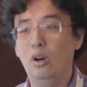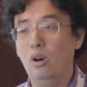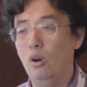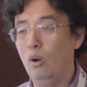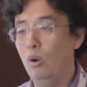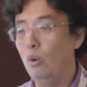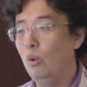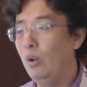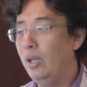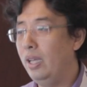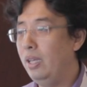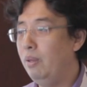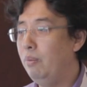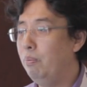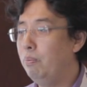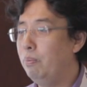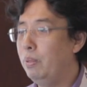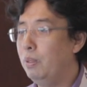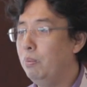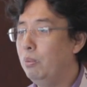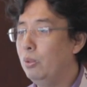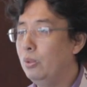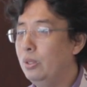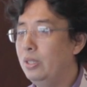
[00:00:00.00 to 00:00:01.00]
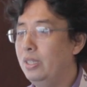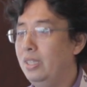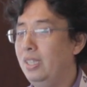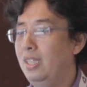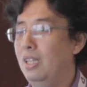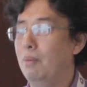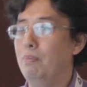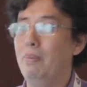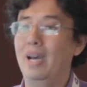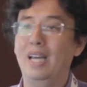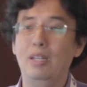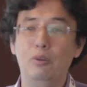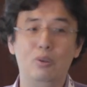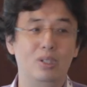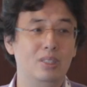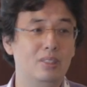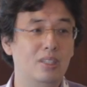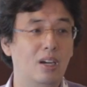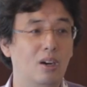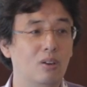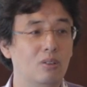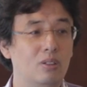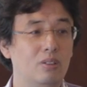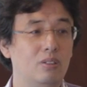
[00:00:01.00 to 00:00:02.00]
Only people see the bad
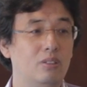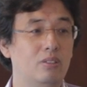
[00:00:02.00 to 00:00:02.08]
result.